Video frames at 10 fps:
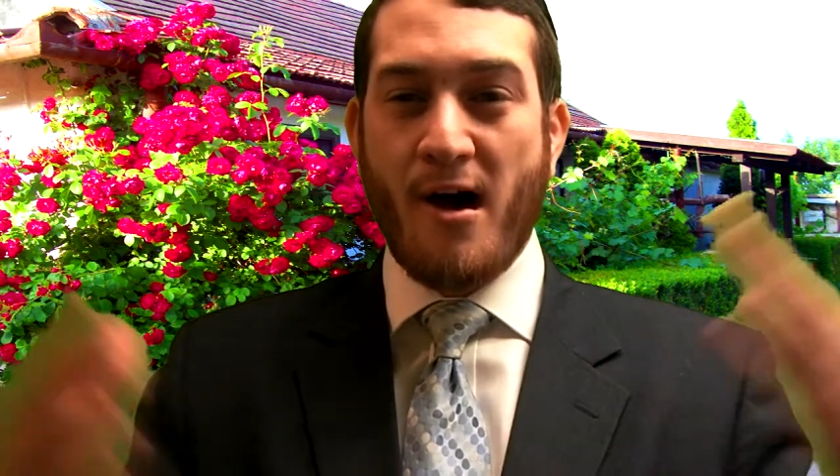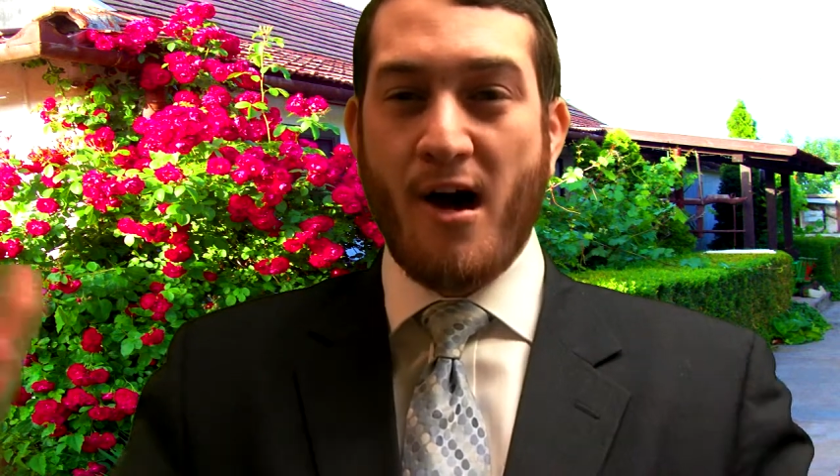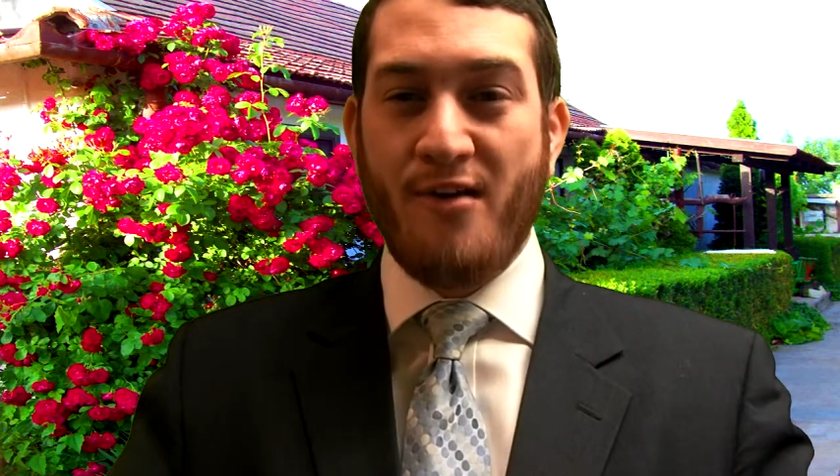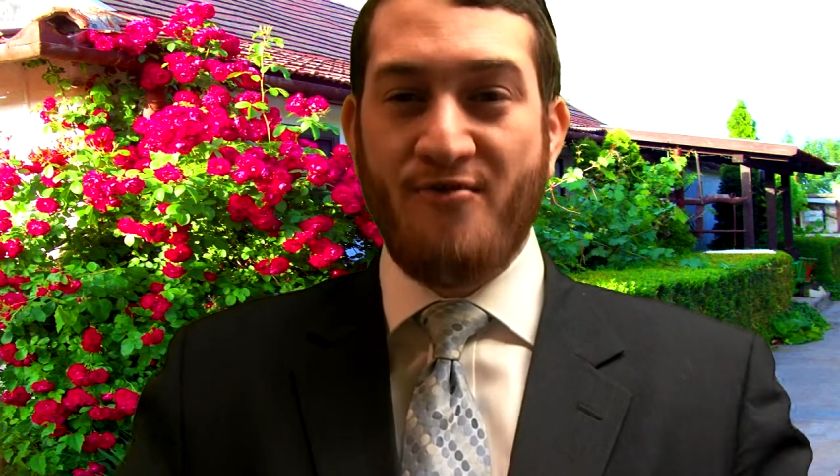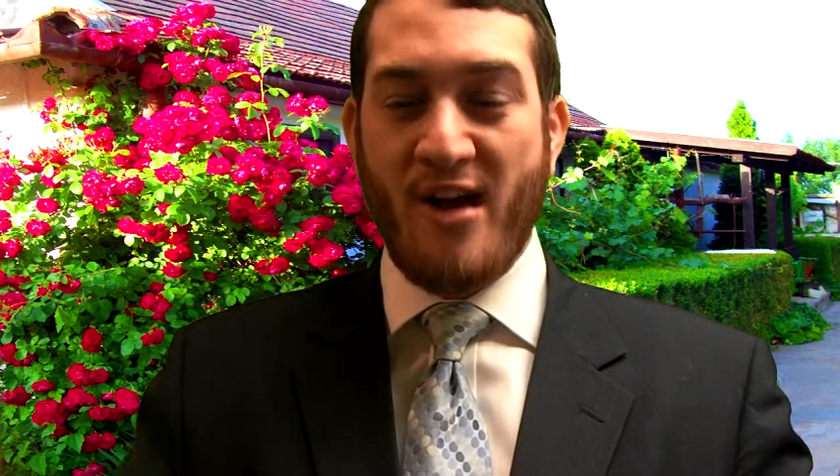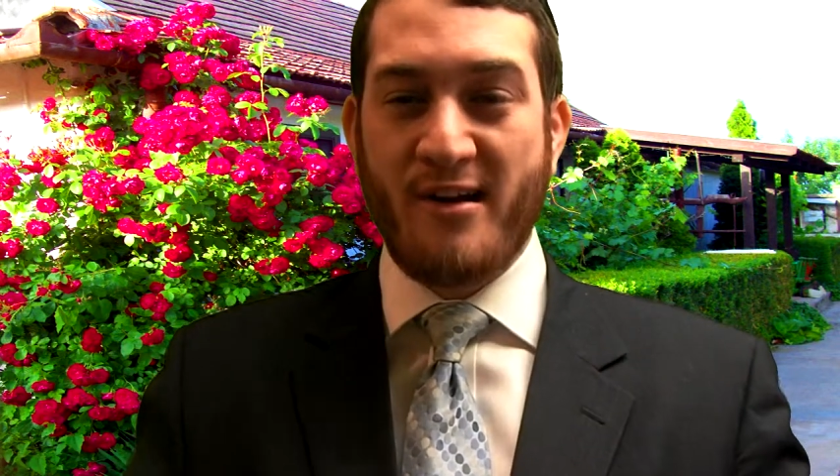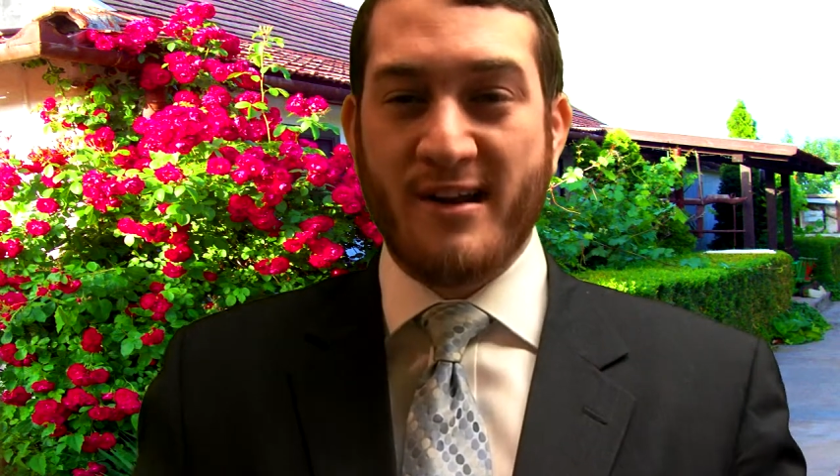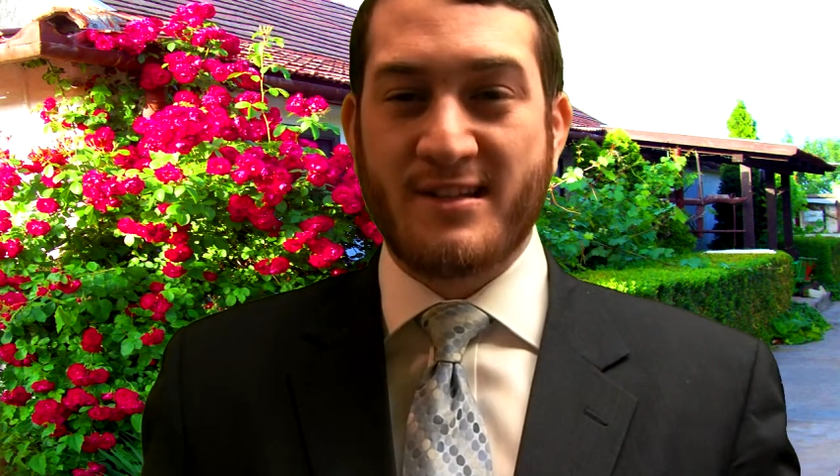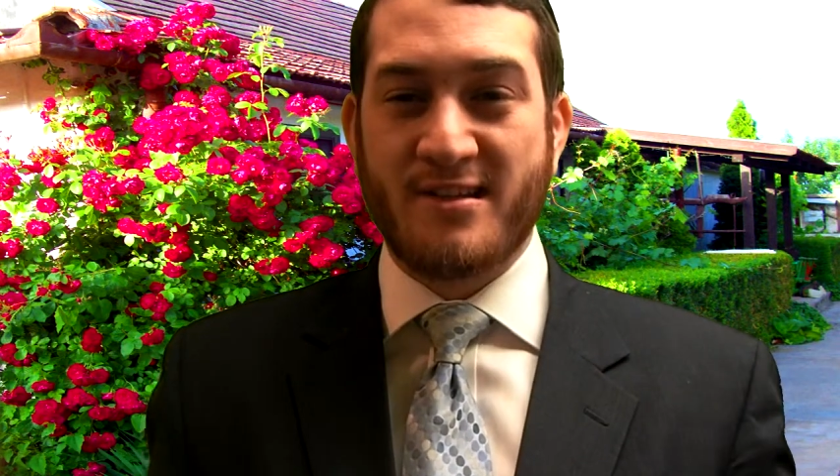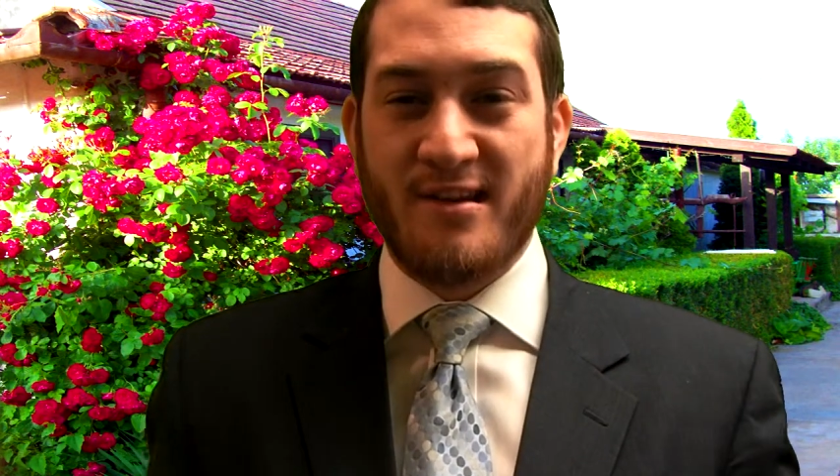
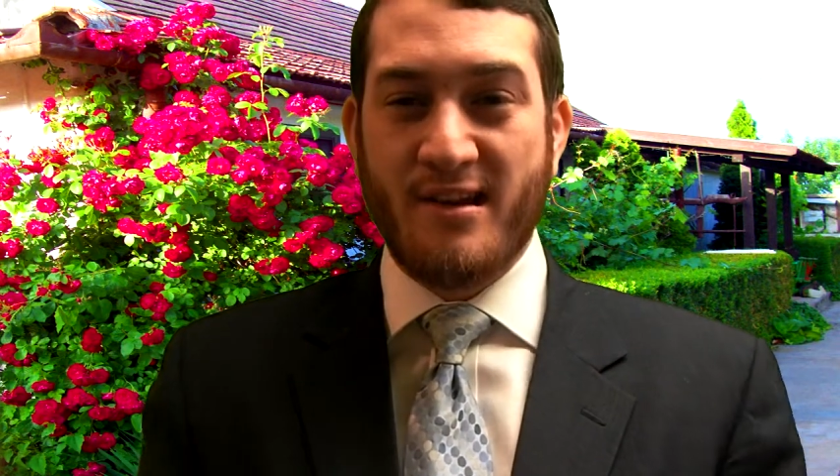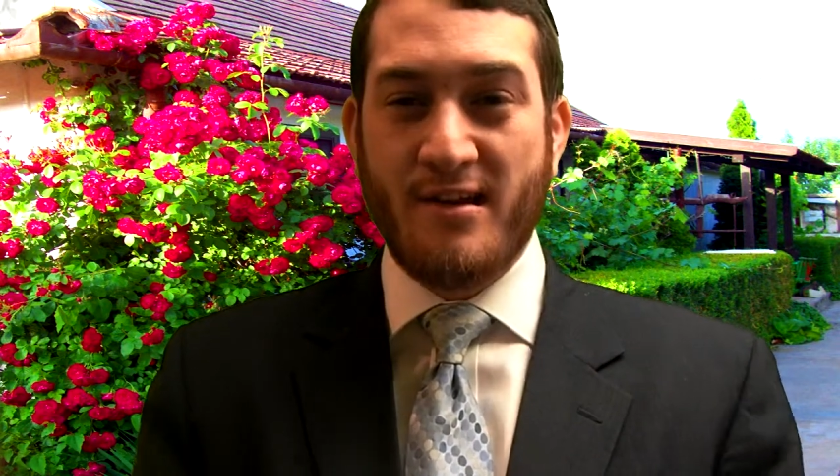unfairness,